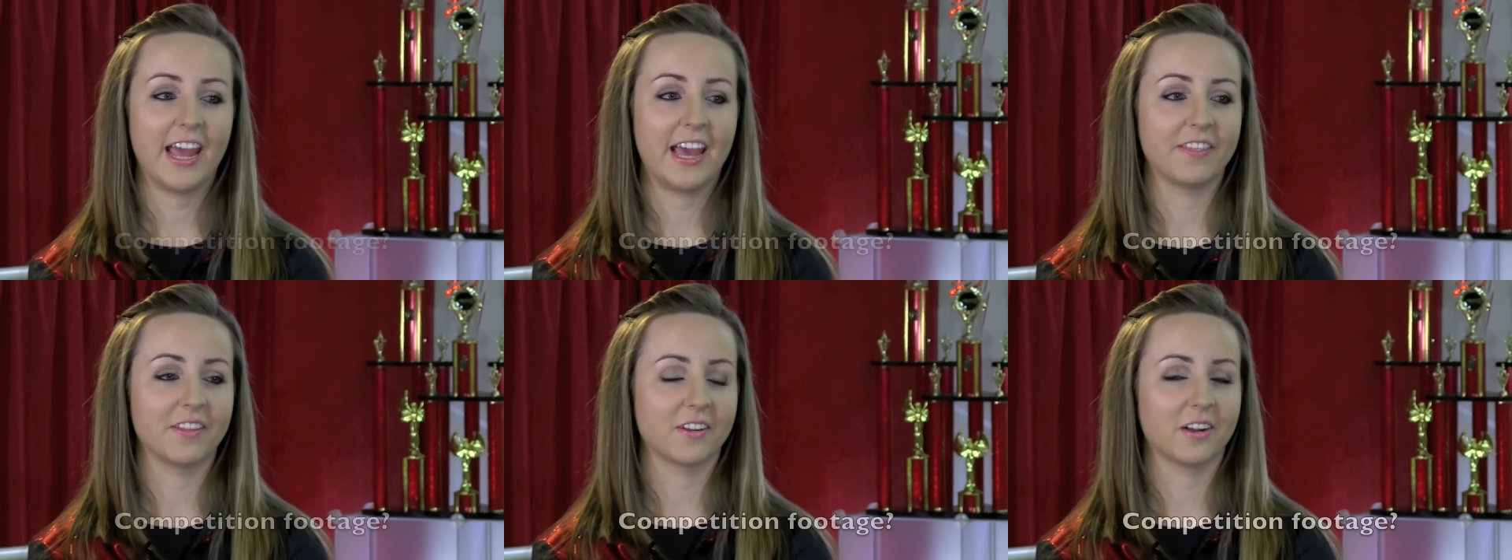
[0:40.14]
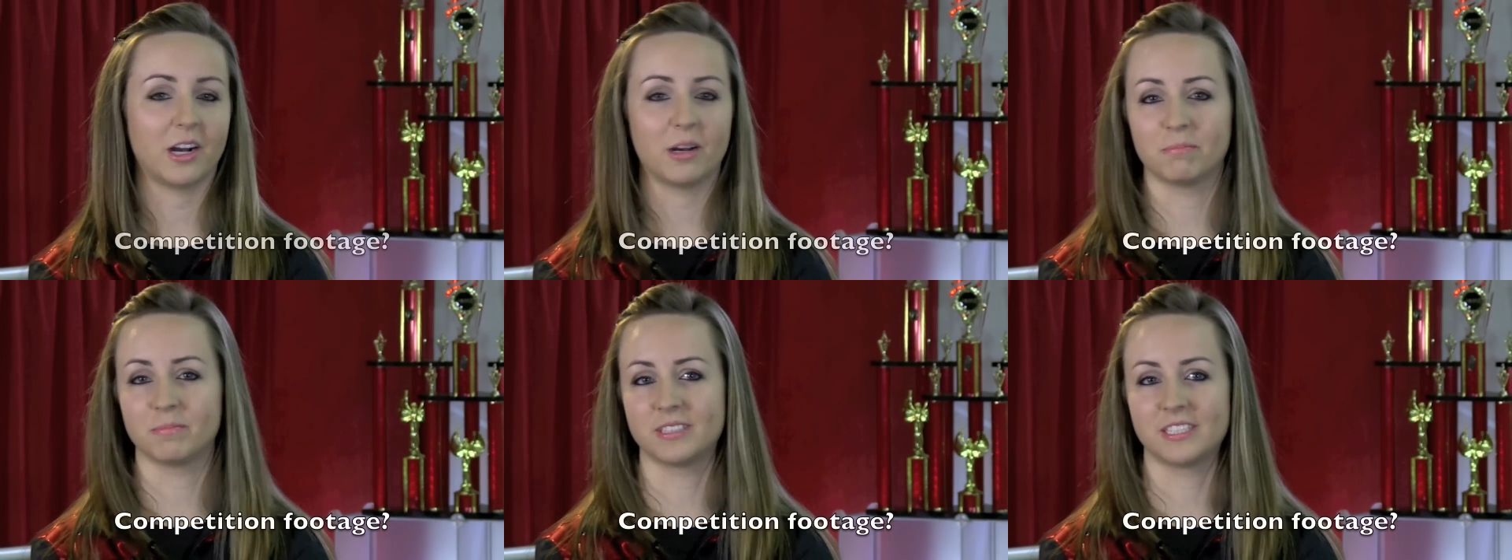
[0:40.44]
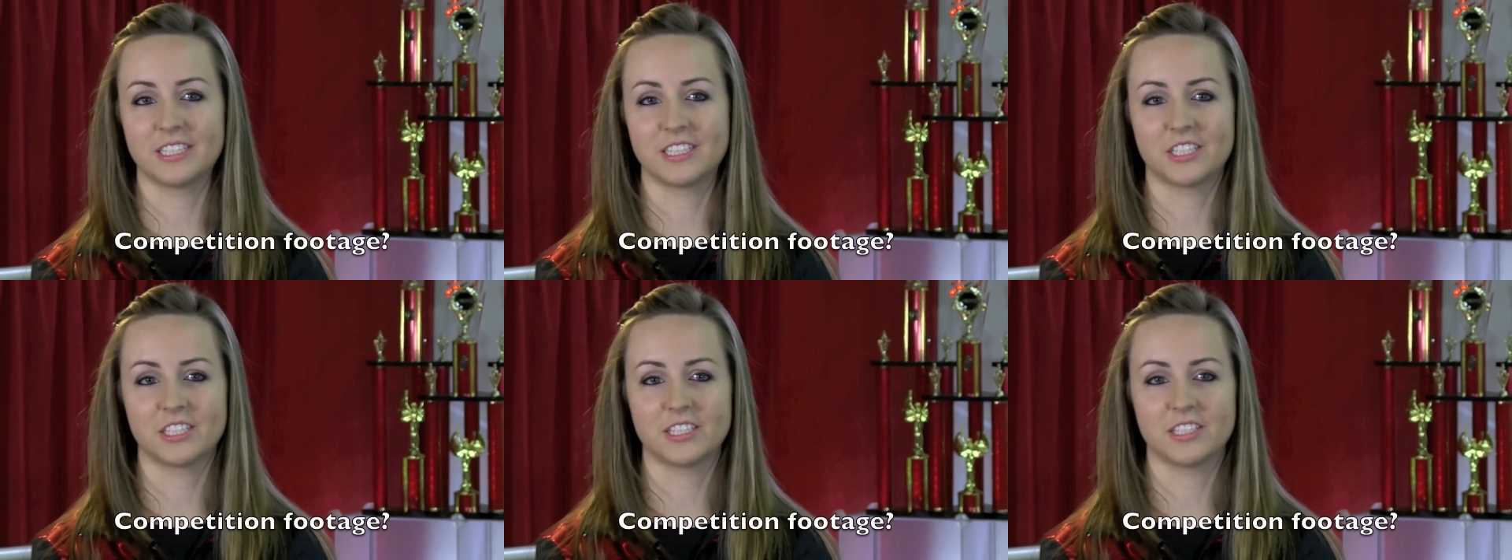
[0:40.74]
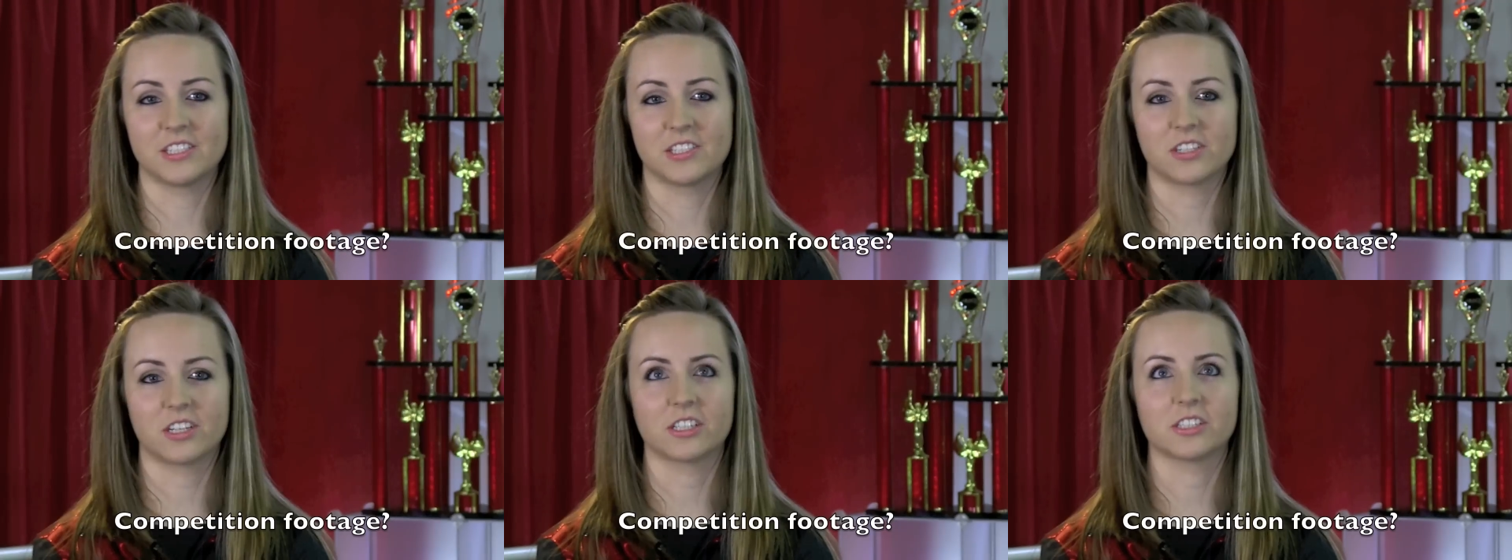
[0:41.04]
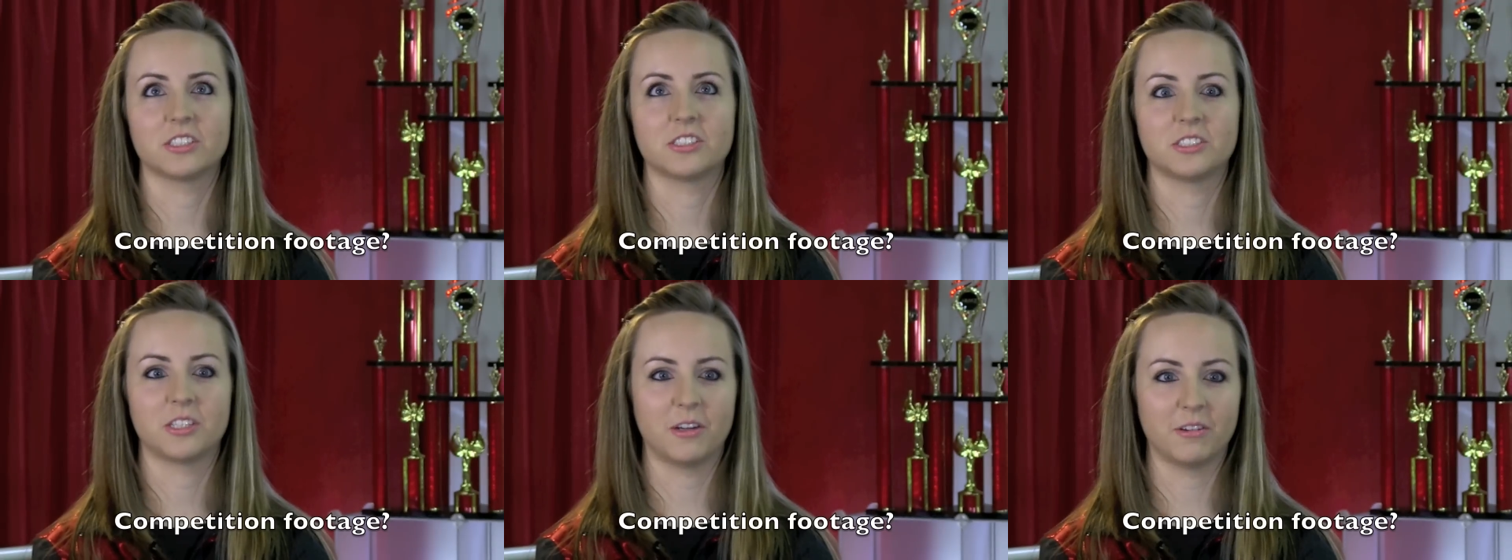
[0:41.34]
And the competitions
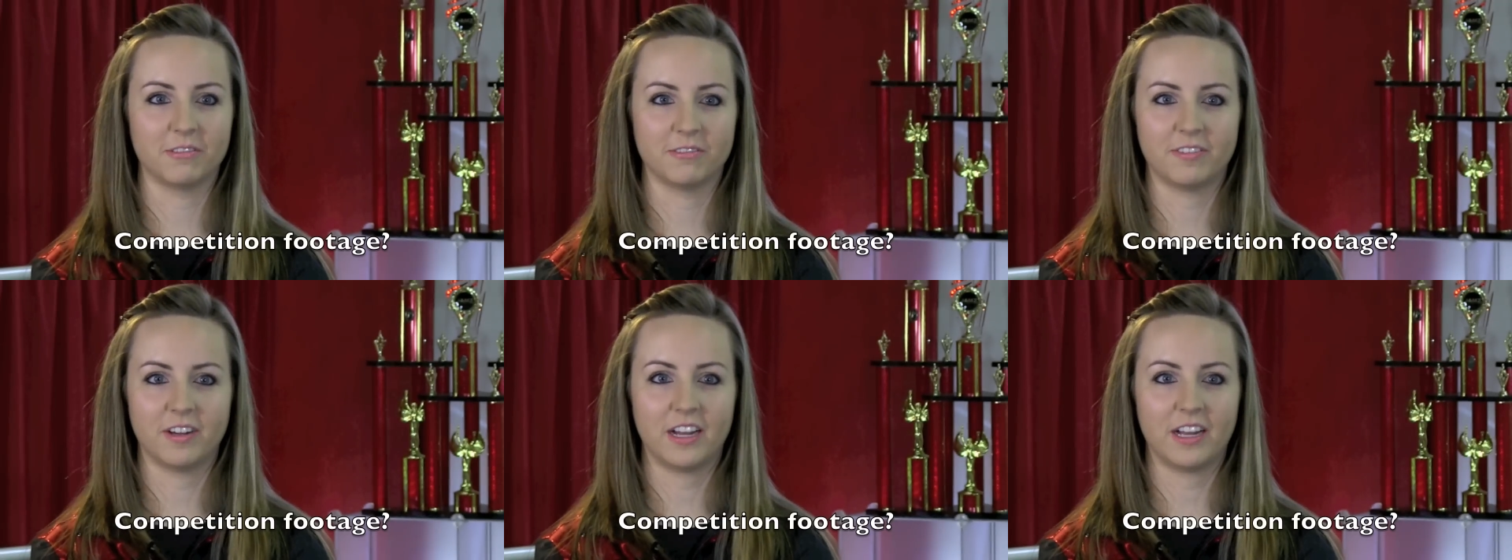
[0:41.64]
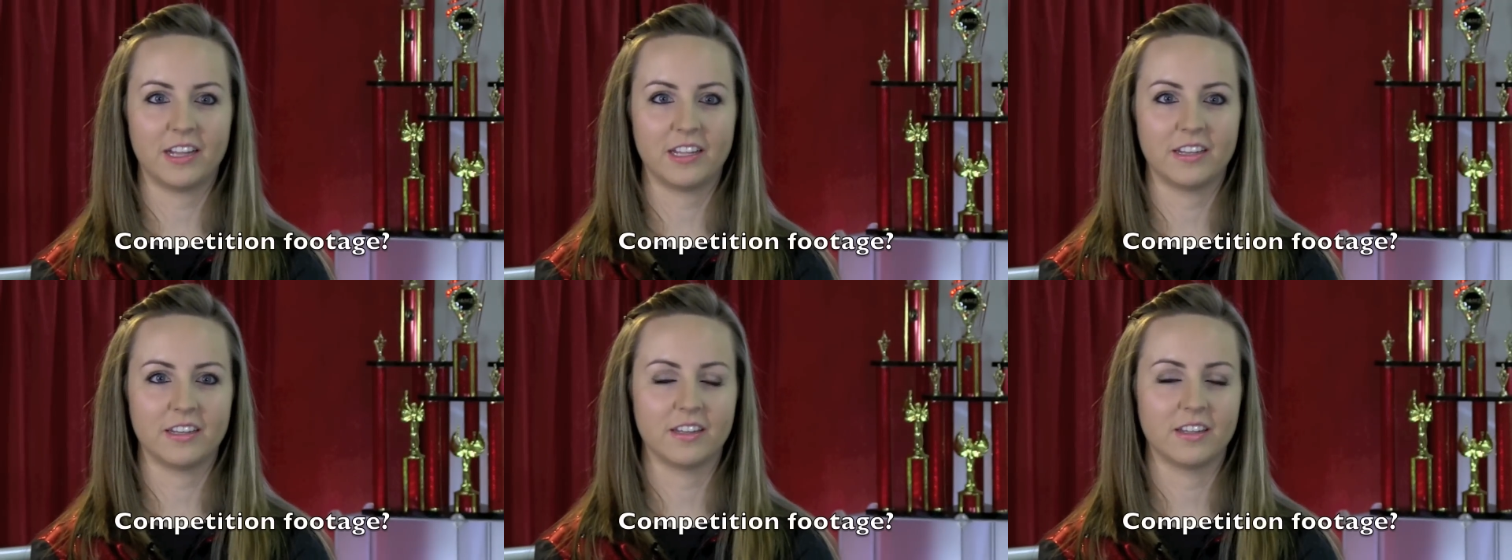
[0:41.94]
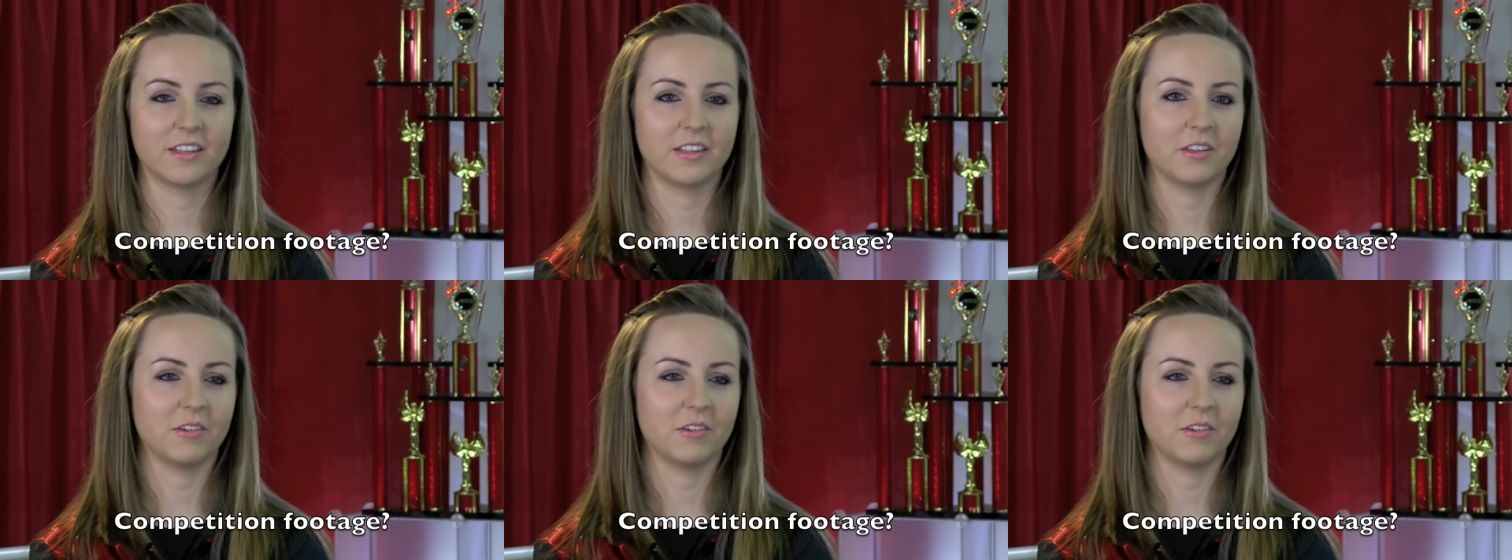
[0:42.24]
are so fun.